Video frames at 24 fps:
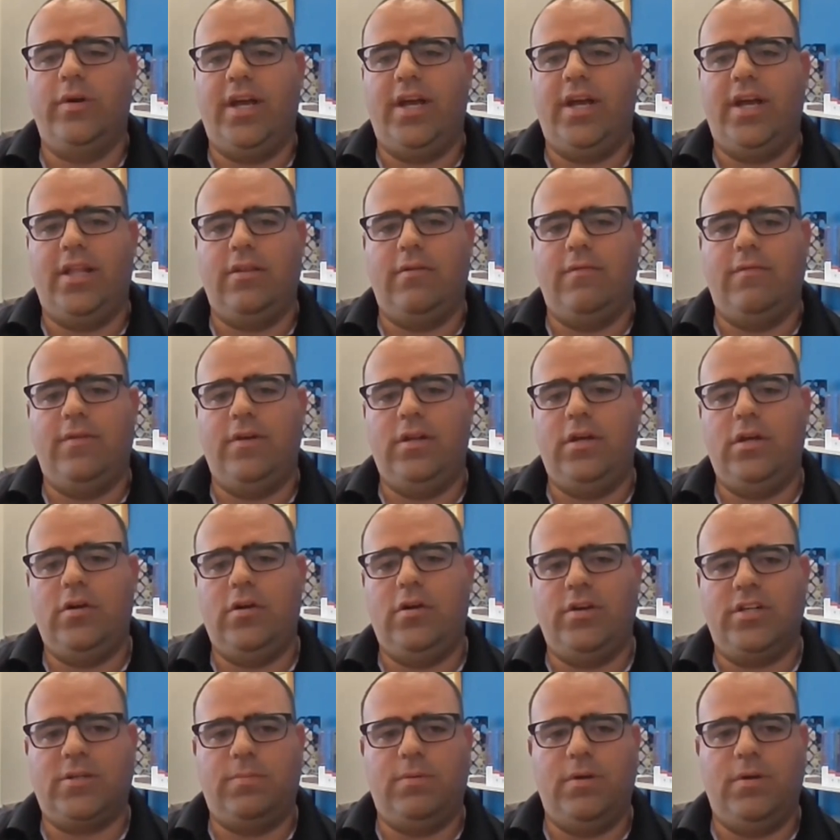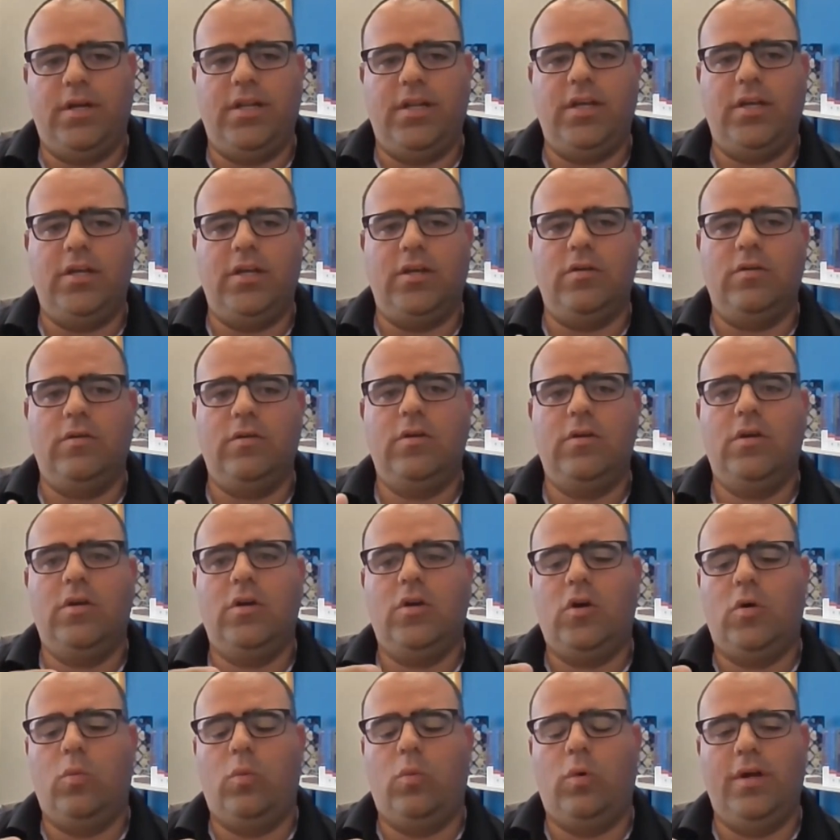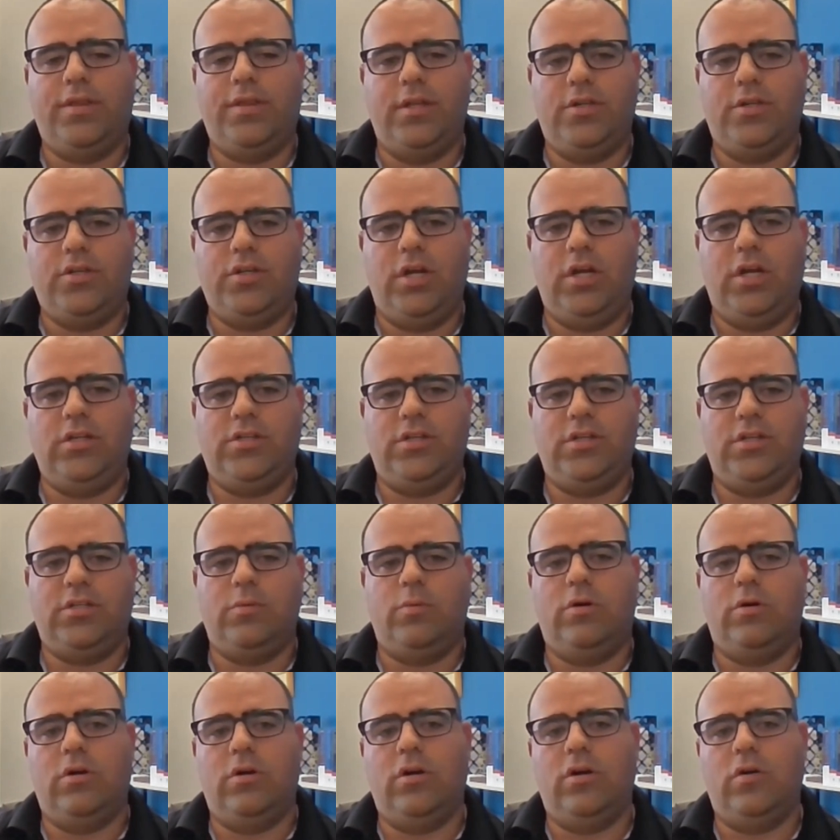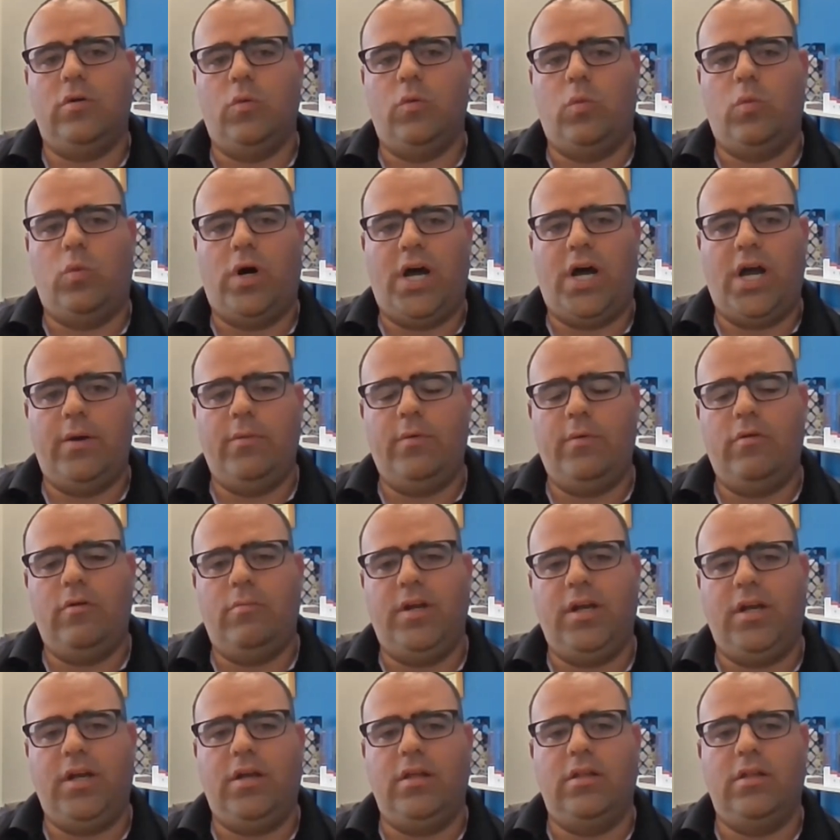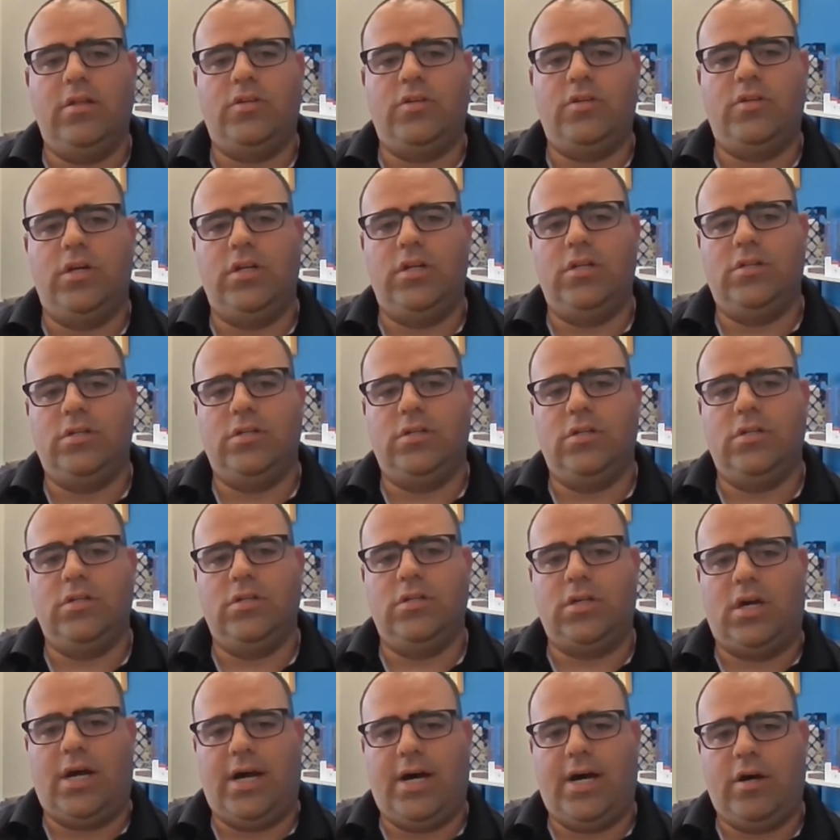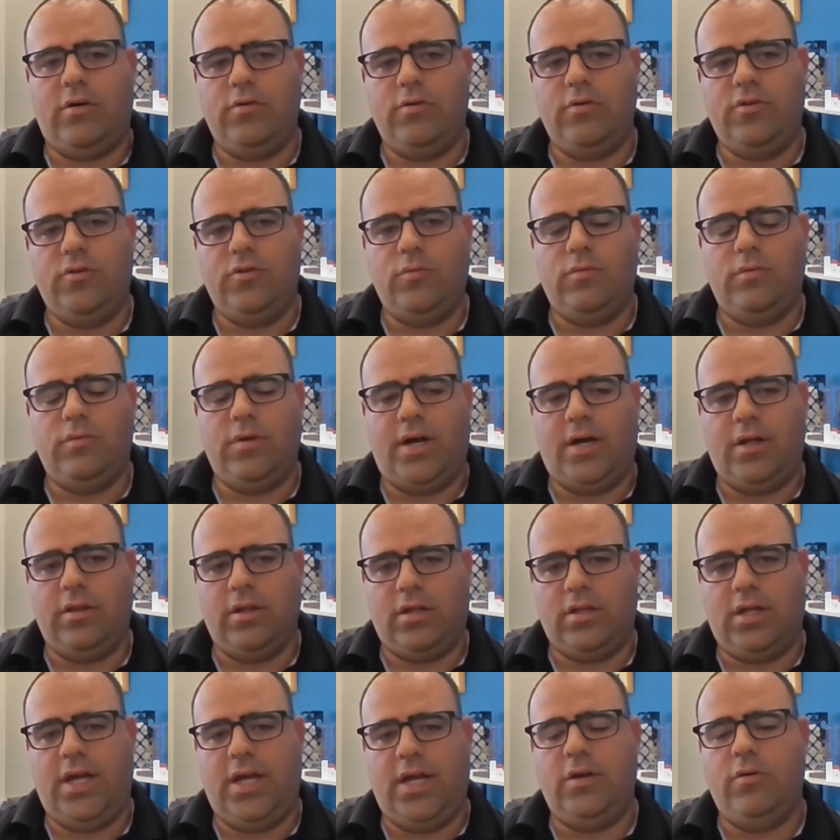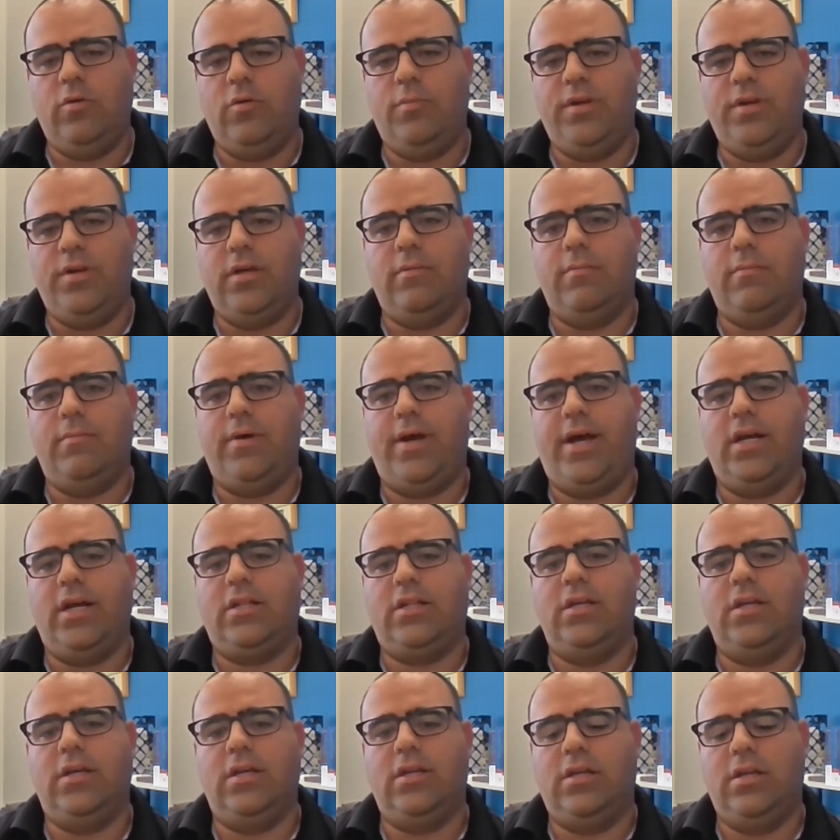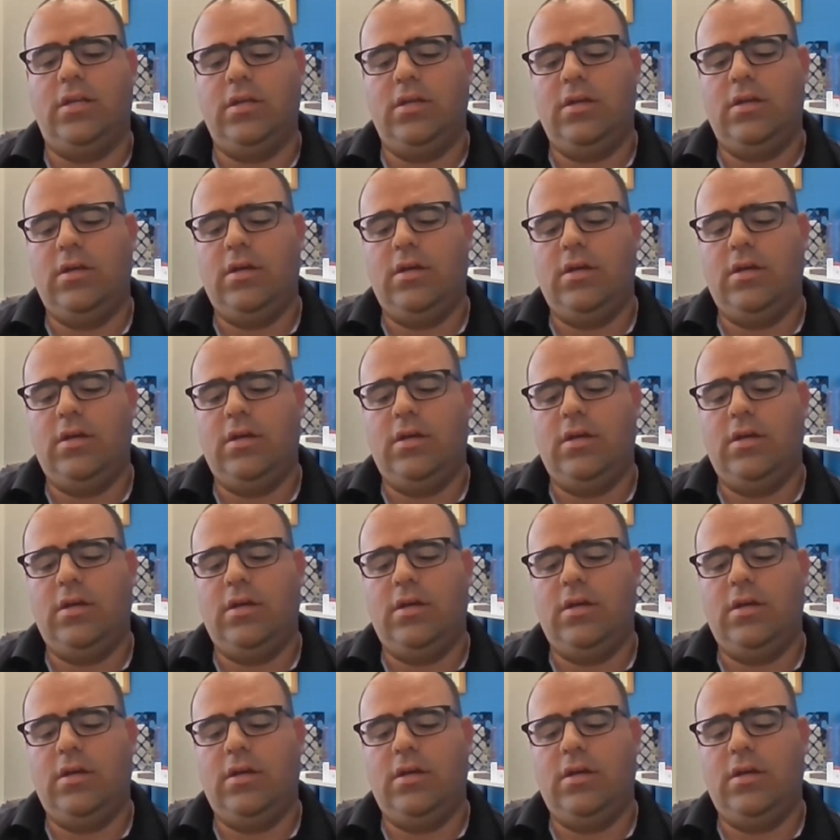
we had the video explaining what the changes were, why we were making the changes, how the client will be impacted,